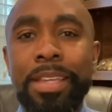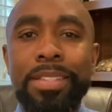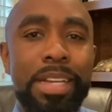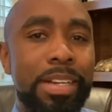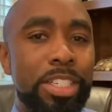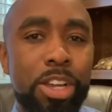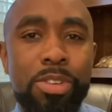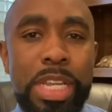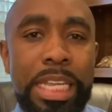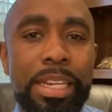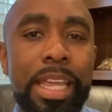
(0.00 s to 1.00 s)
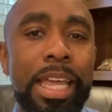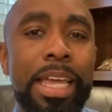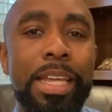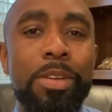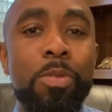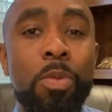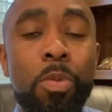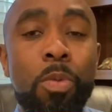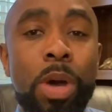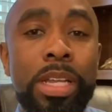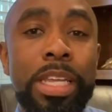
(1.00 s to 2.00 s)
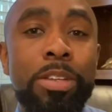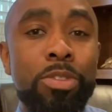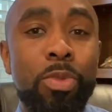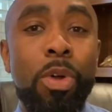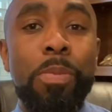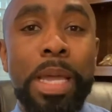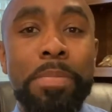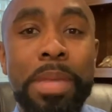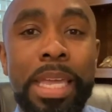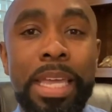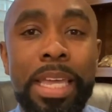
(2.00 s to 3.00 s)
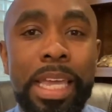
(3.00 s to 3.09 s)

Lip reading: serotonin and what its role might be